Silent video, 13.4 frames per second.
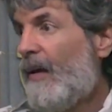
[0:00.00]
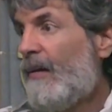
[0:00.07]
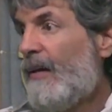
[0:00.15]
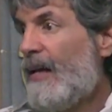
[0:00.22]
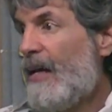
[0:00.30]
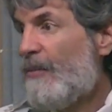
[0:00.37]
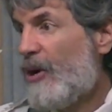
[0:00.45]

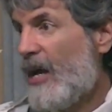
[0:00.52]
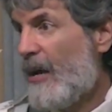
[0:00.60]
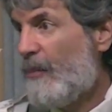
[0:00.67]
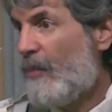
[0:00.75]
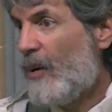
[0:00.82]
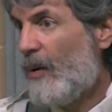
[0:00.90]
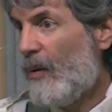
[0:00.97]
than
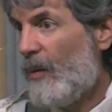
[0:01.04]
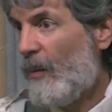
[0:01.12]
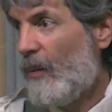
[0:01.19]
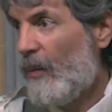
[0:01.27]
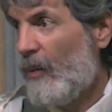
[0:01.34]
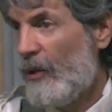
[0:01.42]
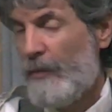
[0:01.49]
Abraham
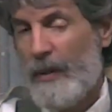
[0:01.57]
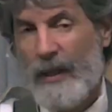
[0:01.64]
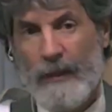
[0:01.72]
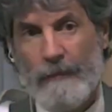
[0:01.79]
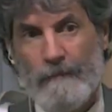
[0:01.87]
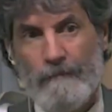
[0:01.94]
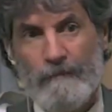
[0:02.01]
would have
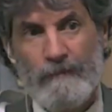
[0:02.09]
been.